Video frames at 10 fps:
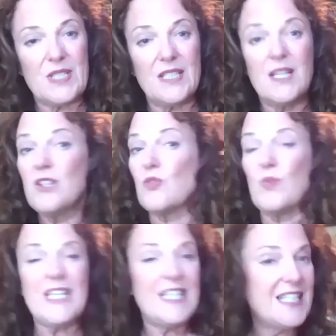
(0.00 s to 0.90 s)
And so
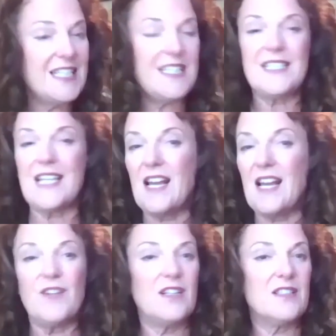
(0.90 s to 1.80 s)
we need to
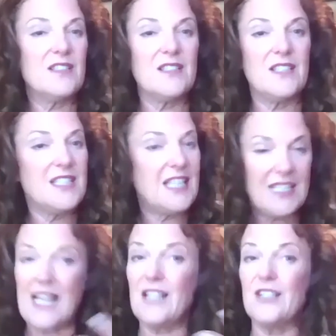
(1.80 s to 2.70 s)
have the
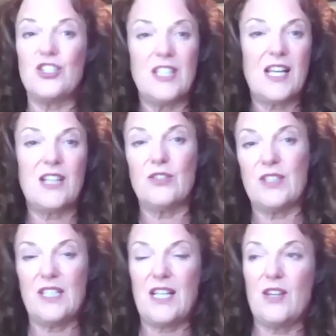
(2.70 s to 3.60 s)
technology, not
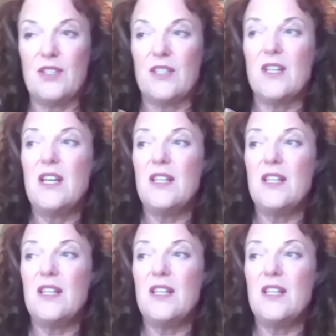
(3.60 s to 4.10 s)
only in how the